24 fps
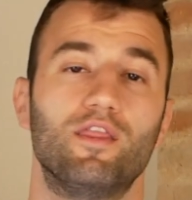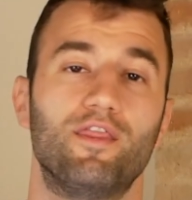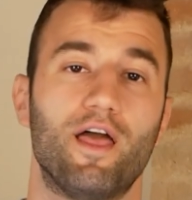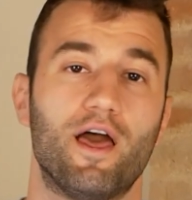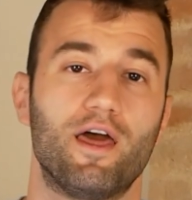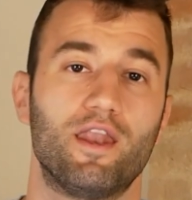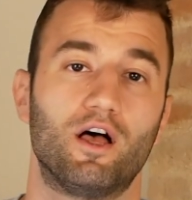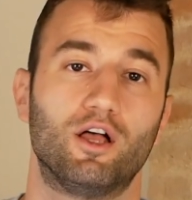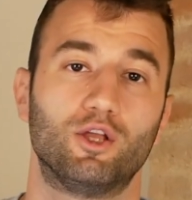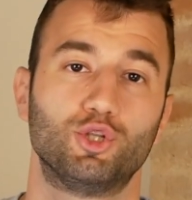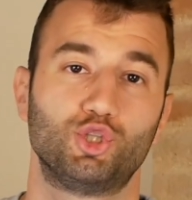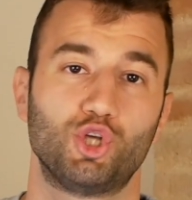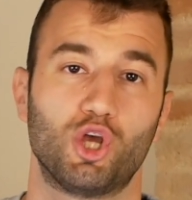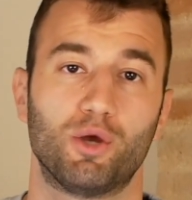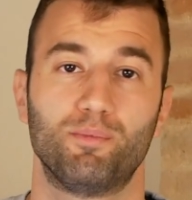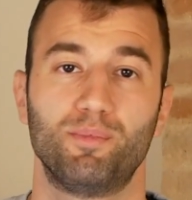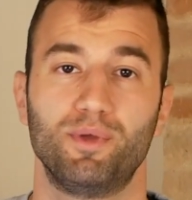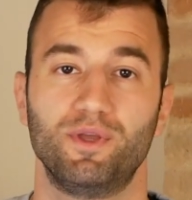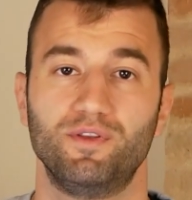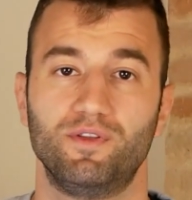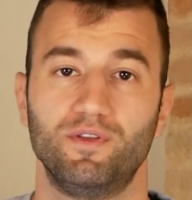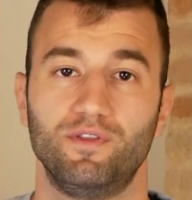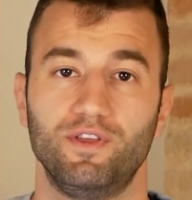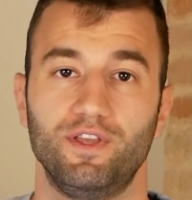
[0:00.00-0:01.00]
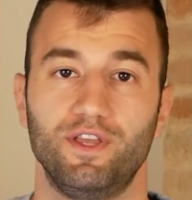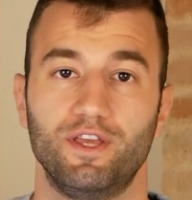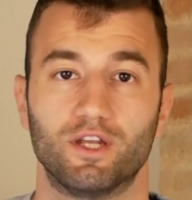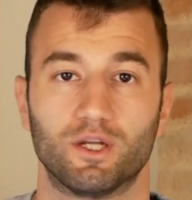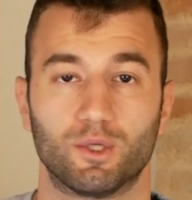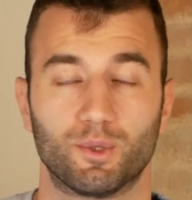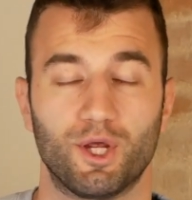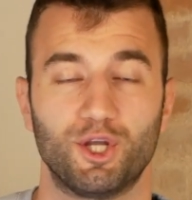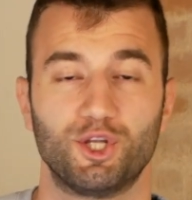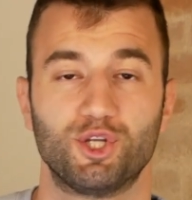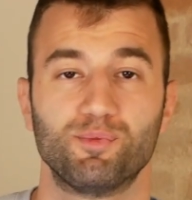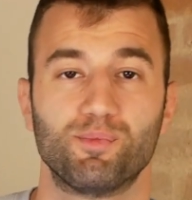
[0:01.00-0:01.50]
then I'll jump into the
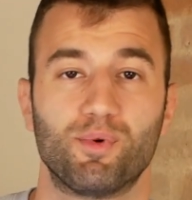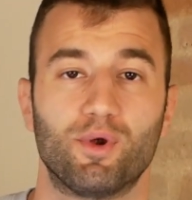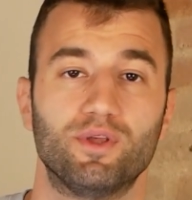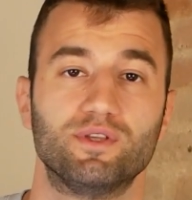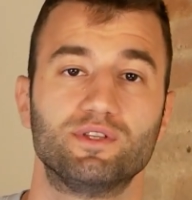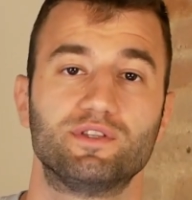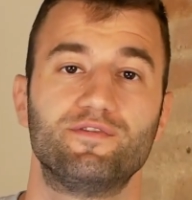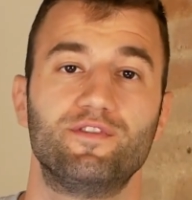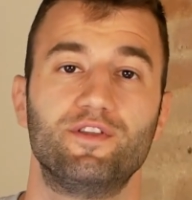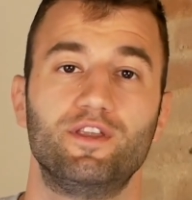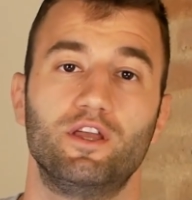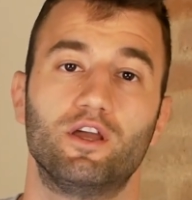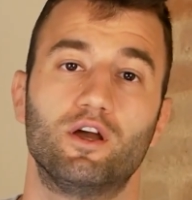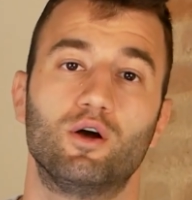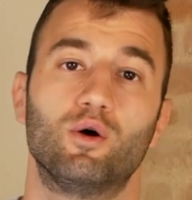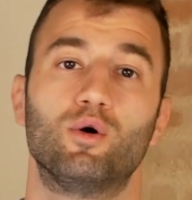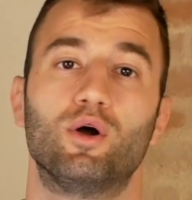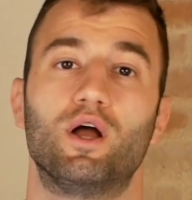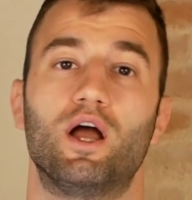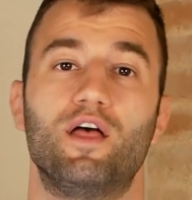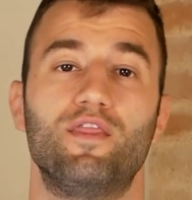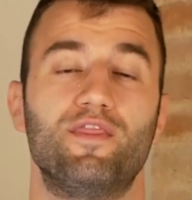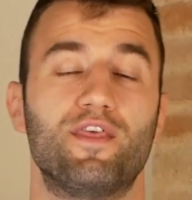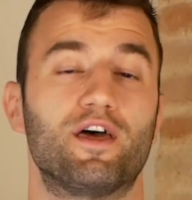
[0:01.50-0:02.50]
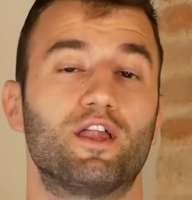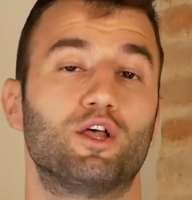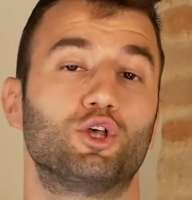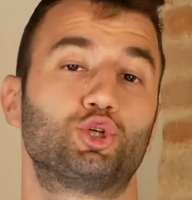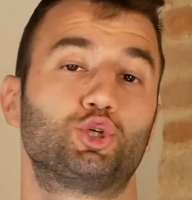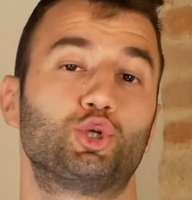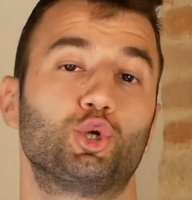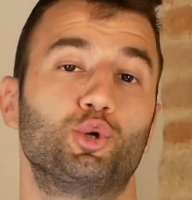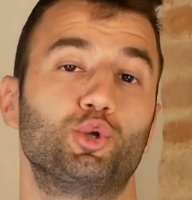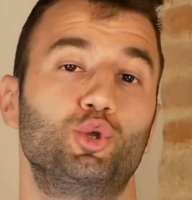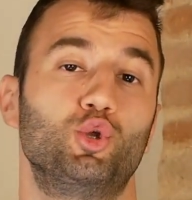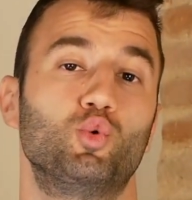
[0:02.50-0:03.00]
integration part of this video, and then I'll
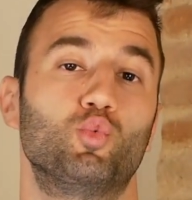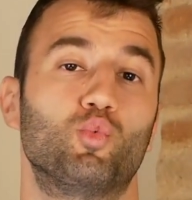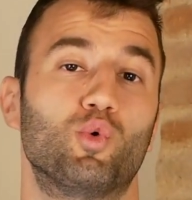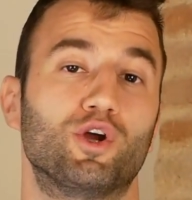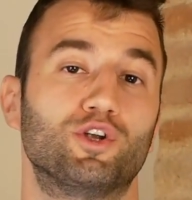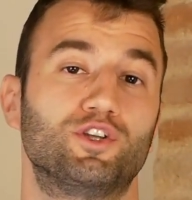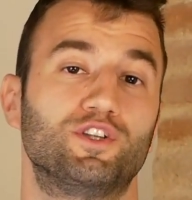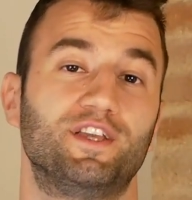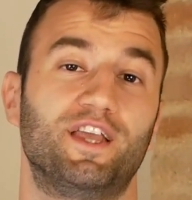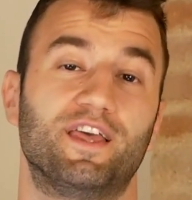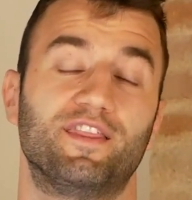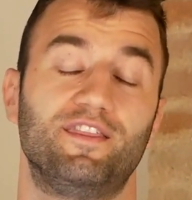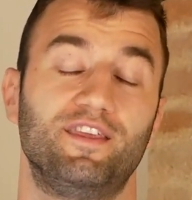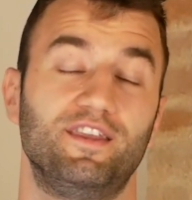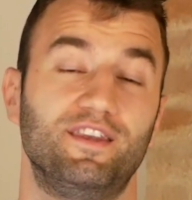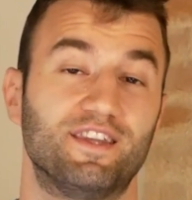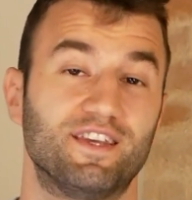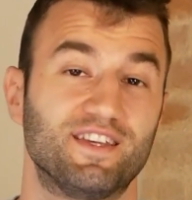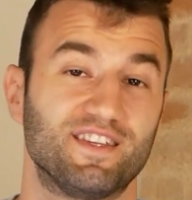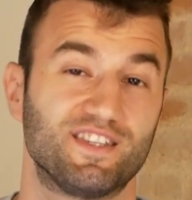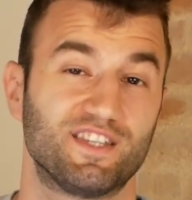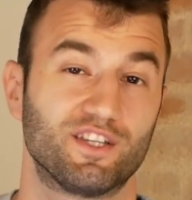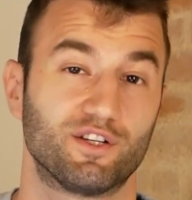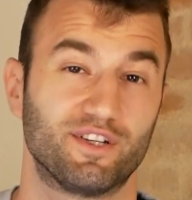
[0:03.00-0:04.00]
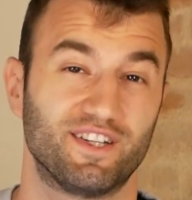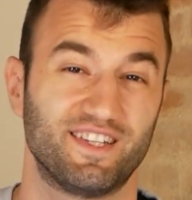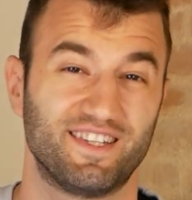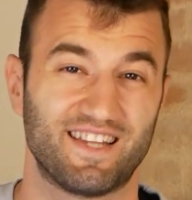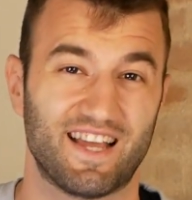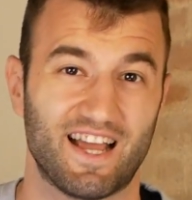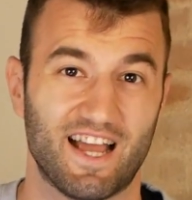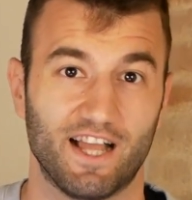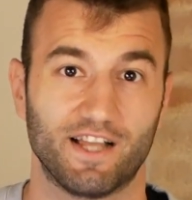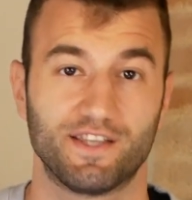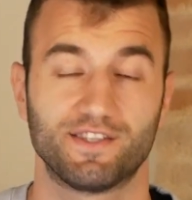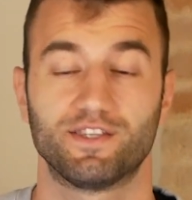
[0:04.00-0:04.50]
show you where to get the necessary
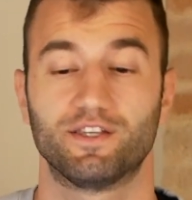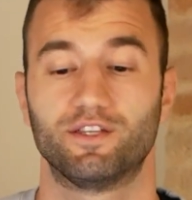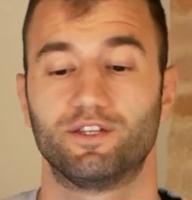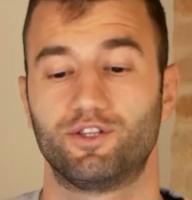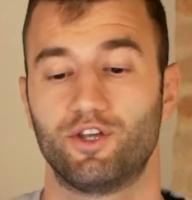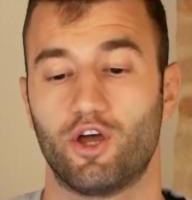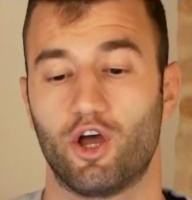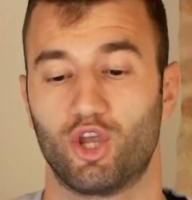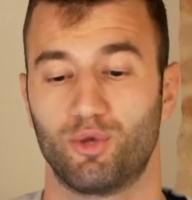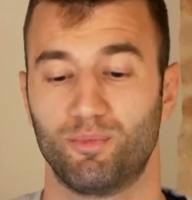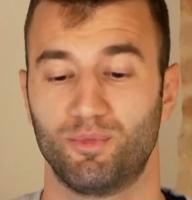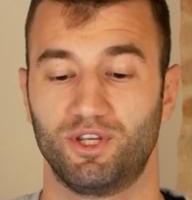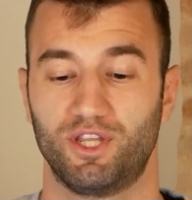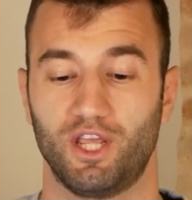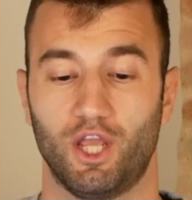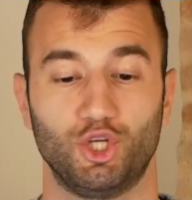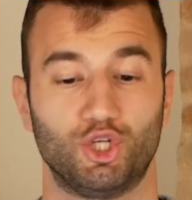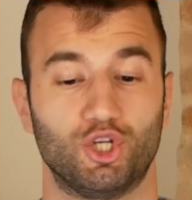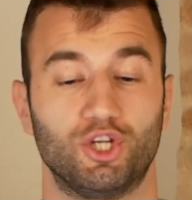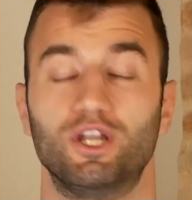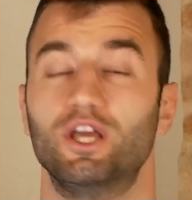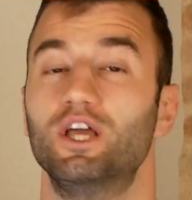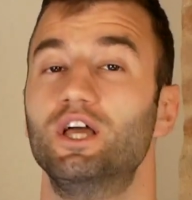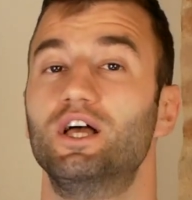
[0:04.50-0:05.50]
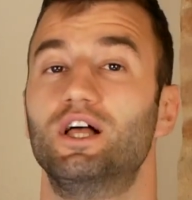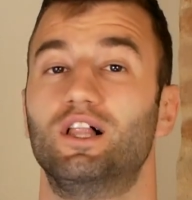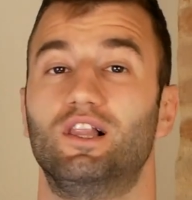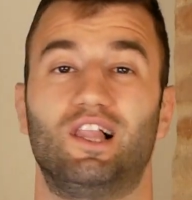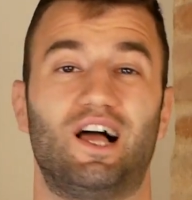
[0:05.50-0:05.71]
tax documentation.